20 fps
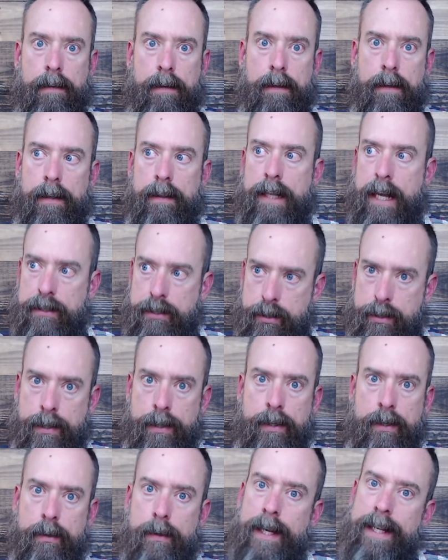That's
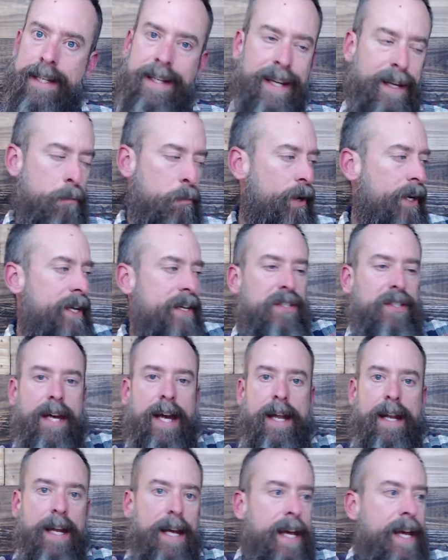true. And that, what is
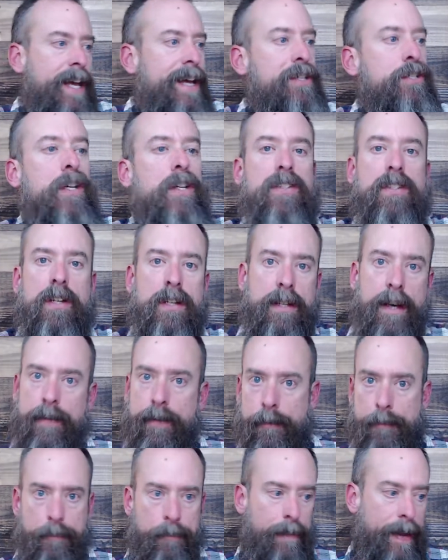that? It's just
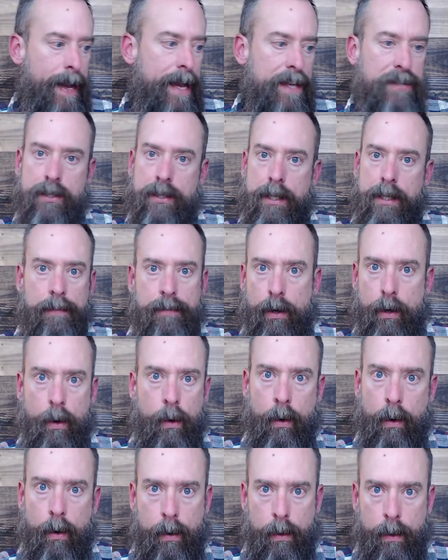another facet of the
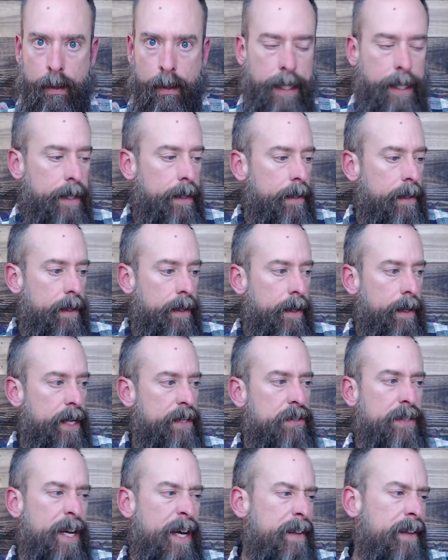whole.
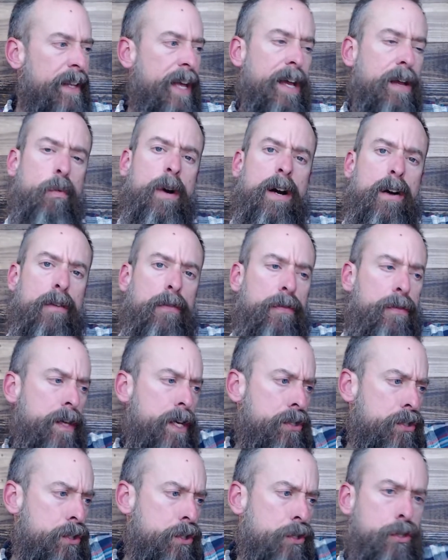It's not like, well,
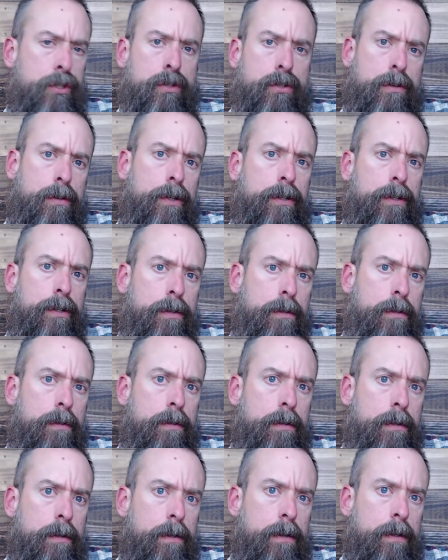this is true,
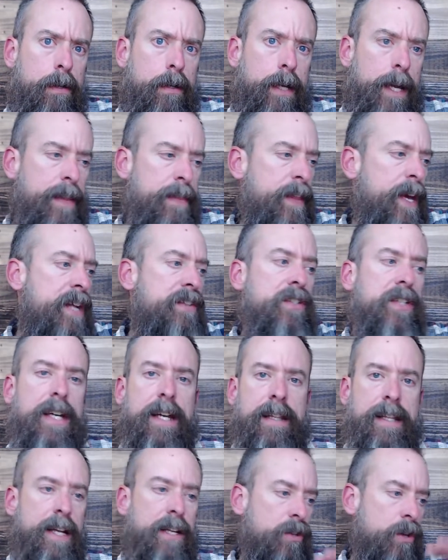and that's it,
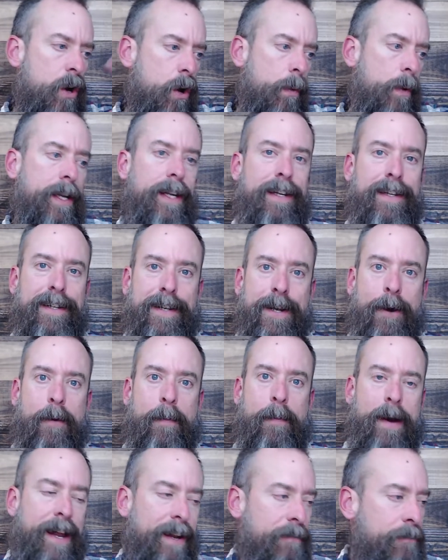and that's all we need to know
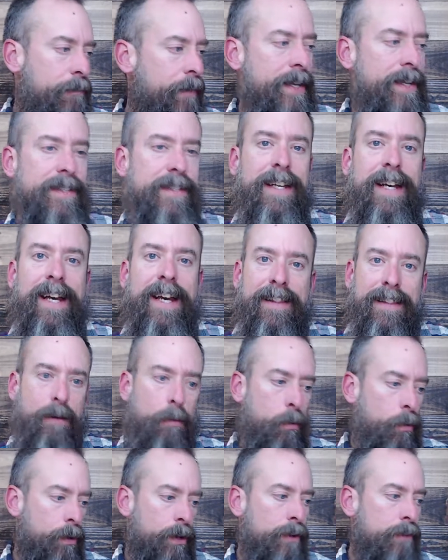about it. Friends, the
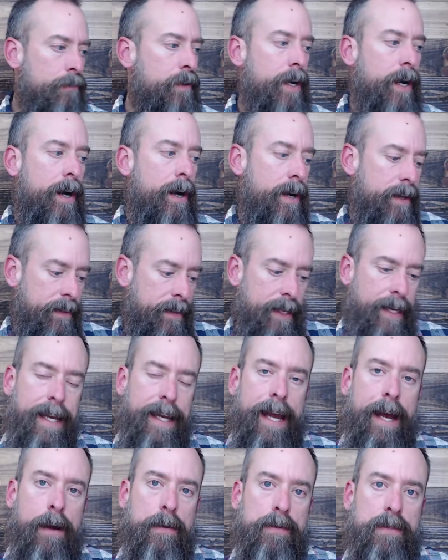Word of God and the
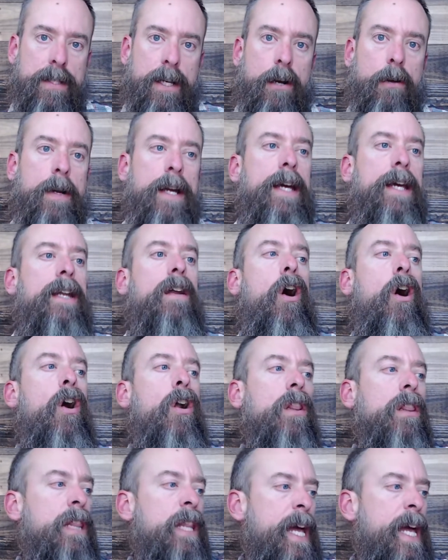accounts therein are
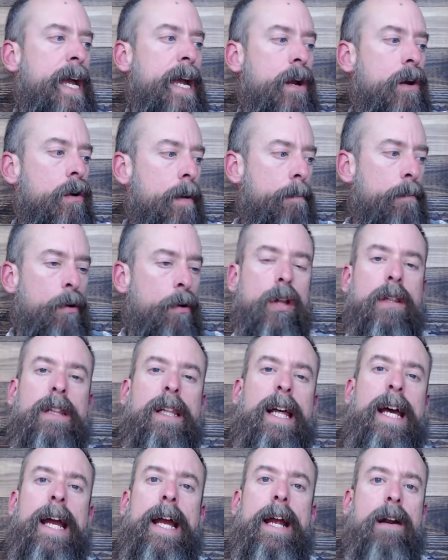layer upon
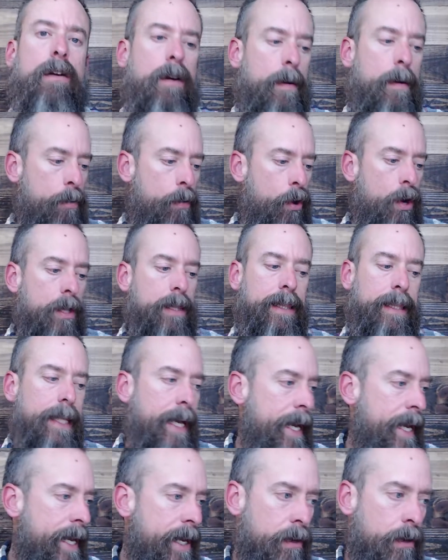layer upon
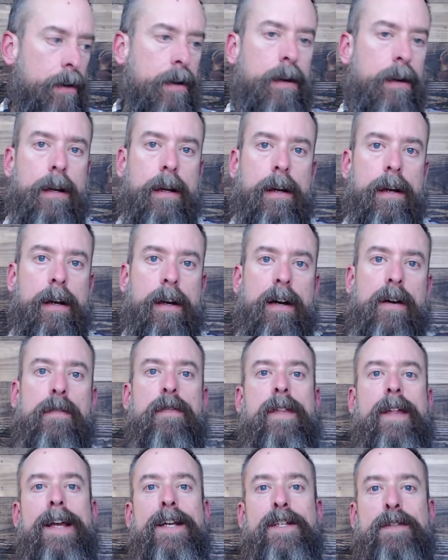layer of
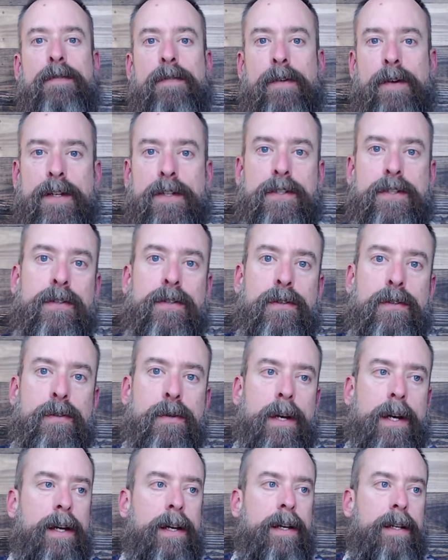things for us to
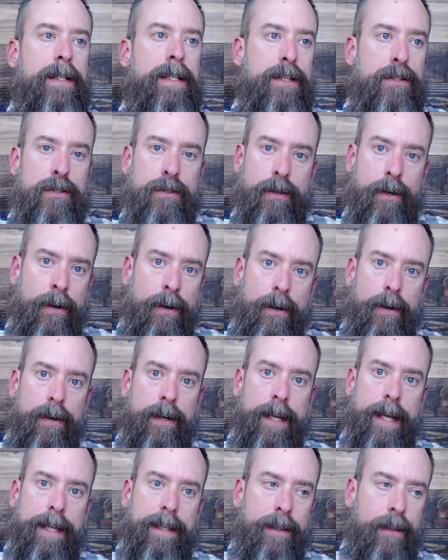discern
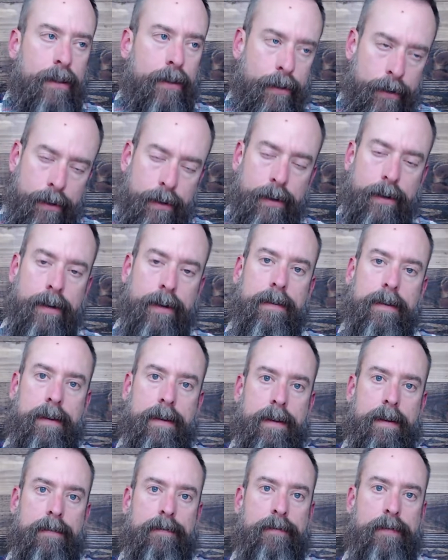and learn
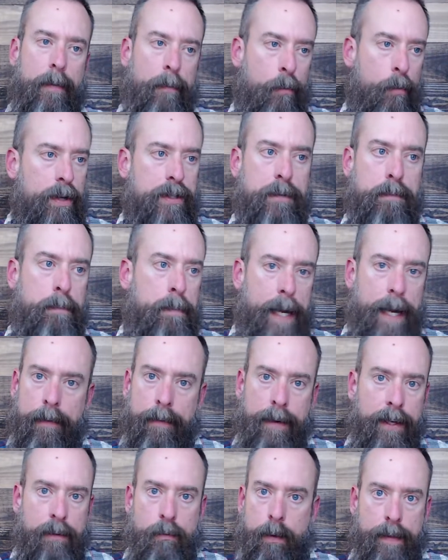from what's
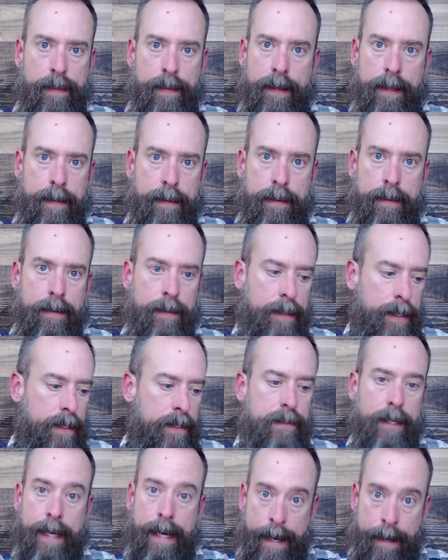buried within these
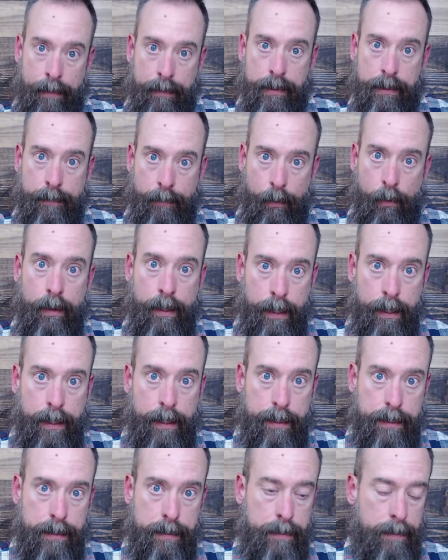accounts for
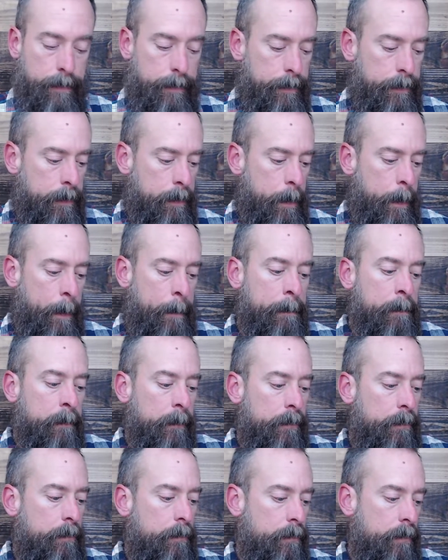us.
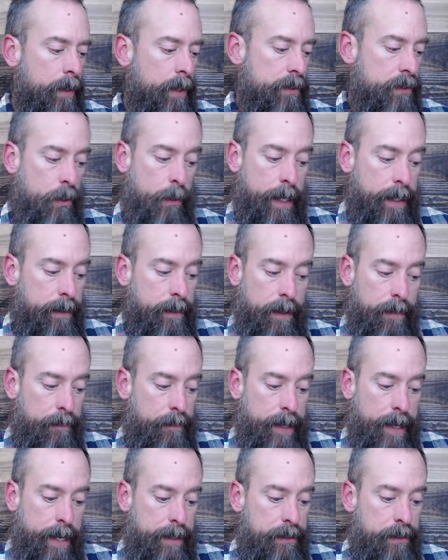So I love
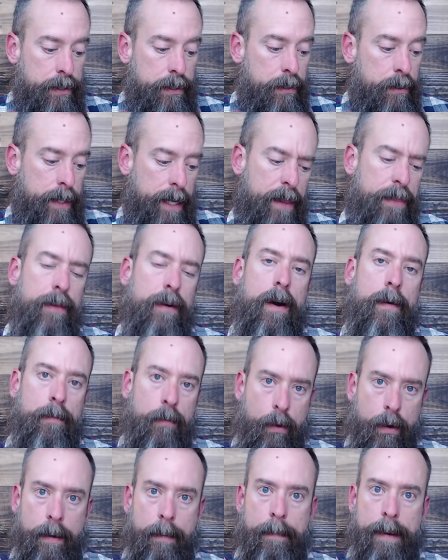that too, and I thought
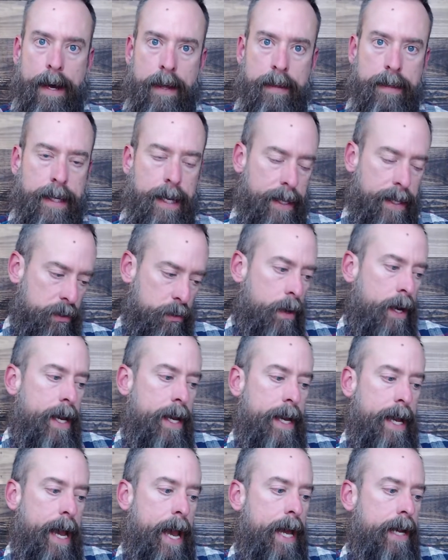more about that. That's why I
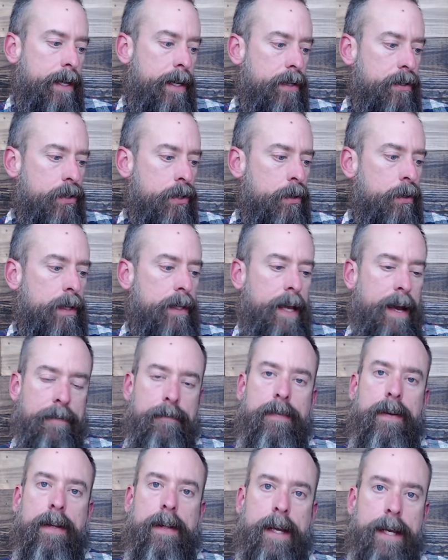added it to it. I
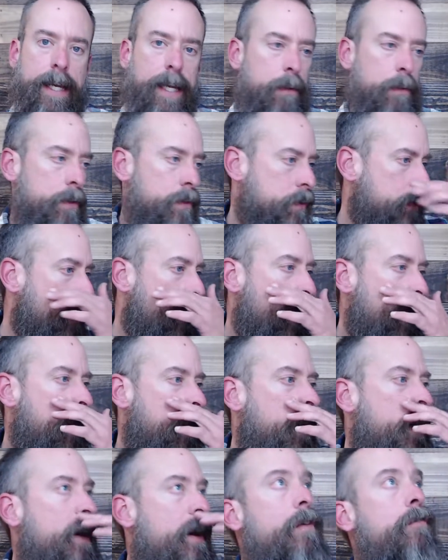feel like he was saying,
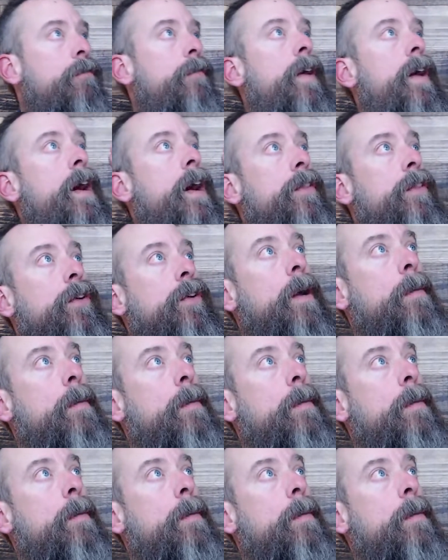Father, I'm